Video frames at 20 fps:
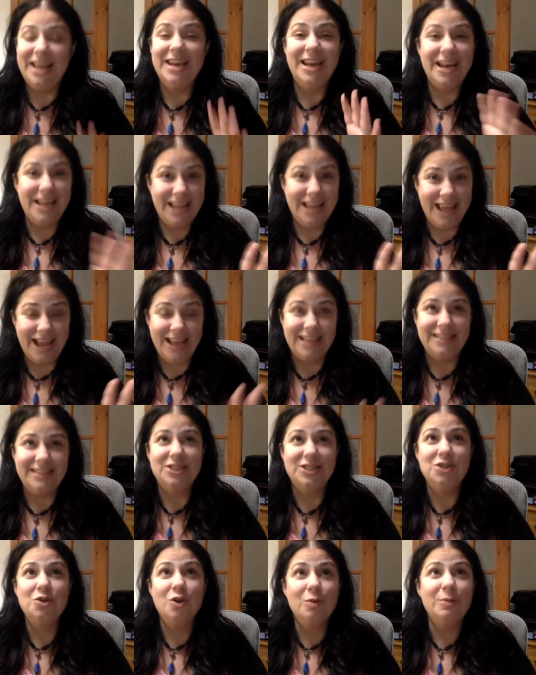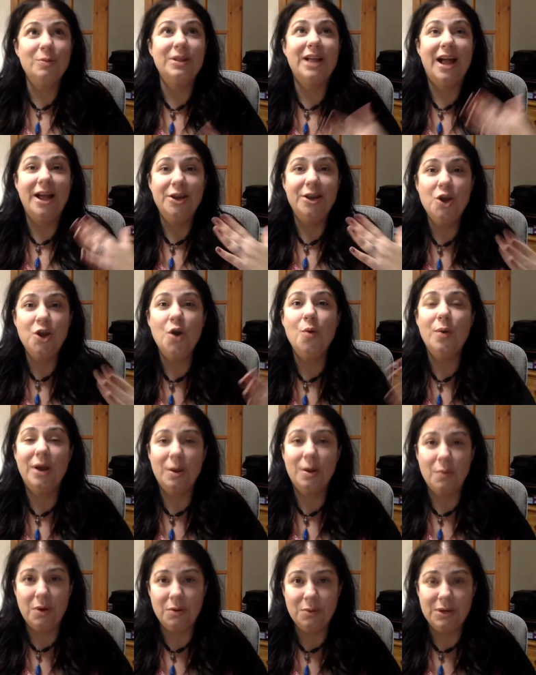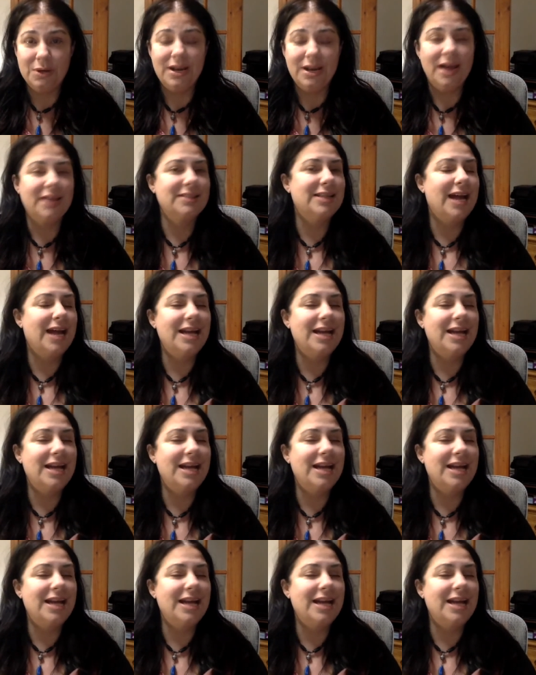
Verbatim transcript: In any case, normally I know what I wanna read next.